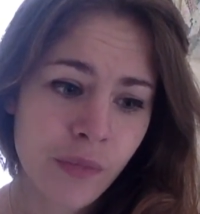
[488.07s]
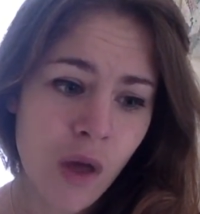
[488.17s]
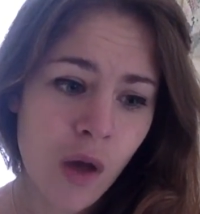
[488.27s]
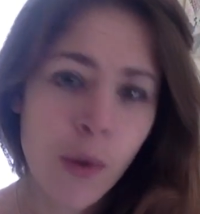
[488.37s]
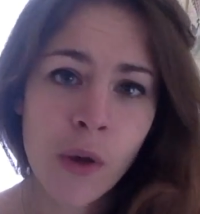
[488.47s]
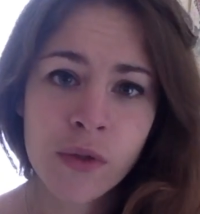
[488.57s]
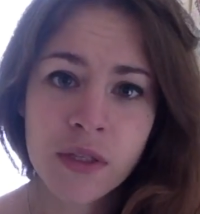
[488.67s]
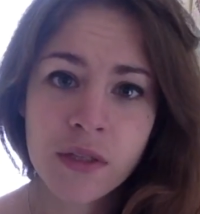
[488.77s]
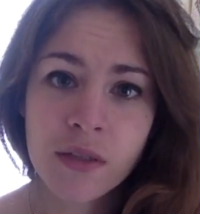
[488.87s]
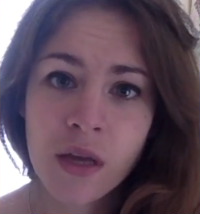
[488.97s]
I'll
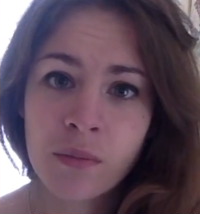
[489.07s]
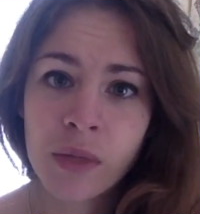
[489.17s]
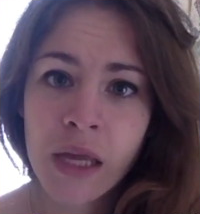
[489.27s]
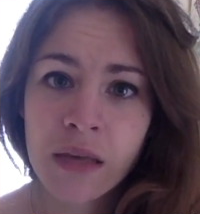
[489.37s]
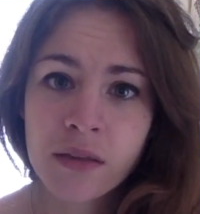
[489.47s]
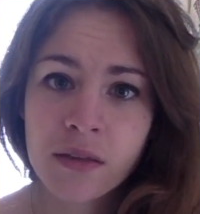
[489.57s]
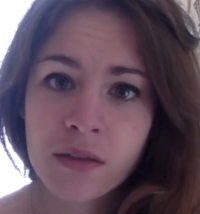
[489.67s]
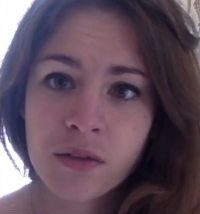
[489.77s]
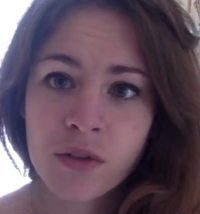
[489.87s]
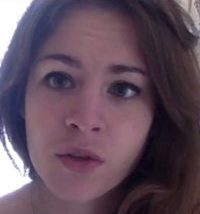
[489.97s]
post some links
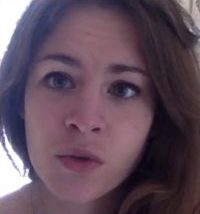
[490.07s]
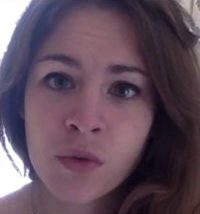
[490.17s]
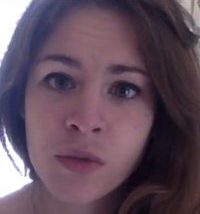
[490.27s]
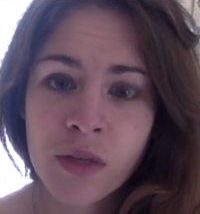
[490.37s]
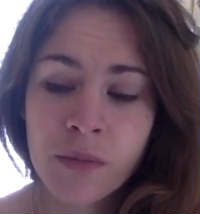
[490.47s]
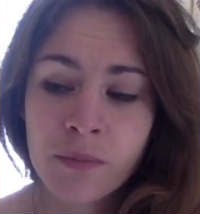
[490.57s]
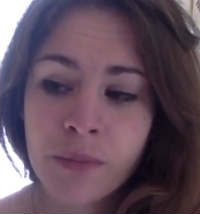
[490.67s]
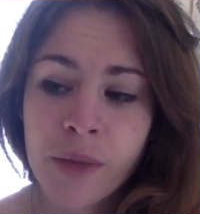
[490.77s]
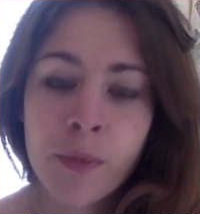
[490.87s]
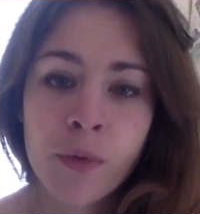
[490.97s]
to some
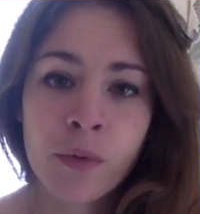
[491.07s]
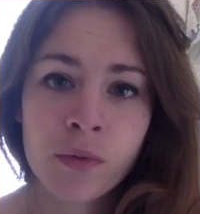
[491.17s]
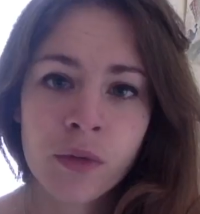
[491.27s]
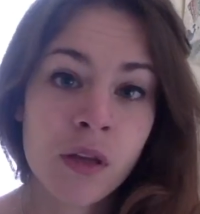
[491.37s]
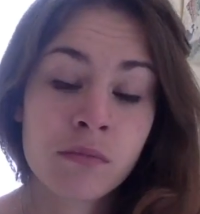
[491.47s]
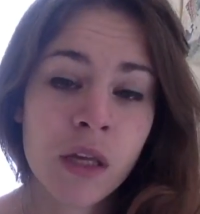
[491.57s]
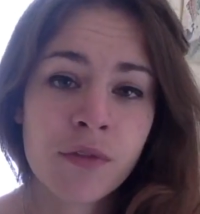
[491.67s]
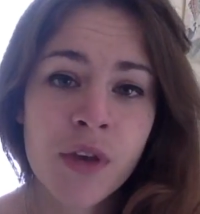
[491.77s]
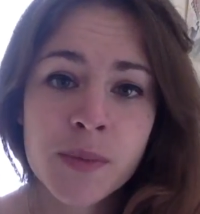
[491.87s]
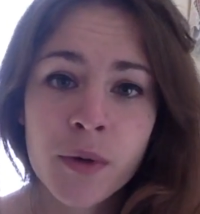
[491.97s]
people, to like
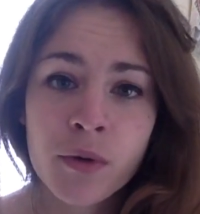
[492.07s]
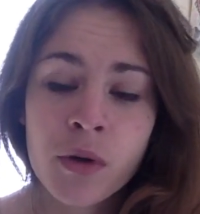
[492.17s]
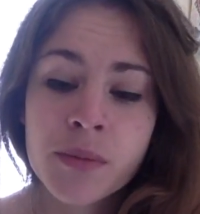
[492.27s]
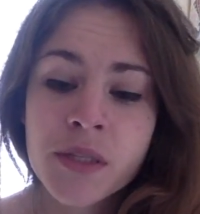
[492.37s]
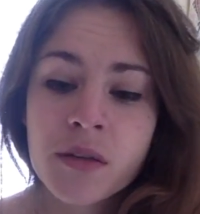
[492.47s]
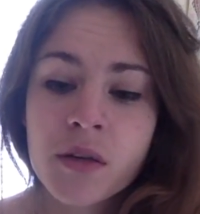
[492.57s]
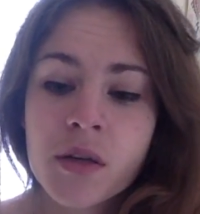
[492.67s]
Facebook groups.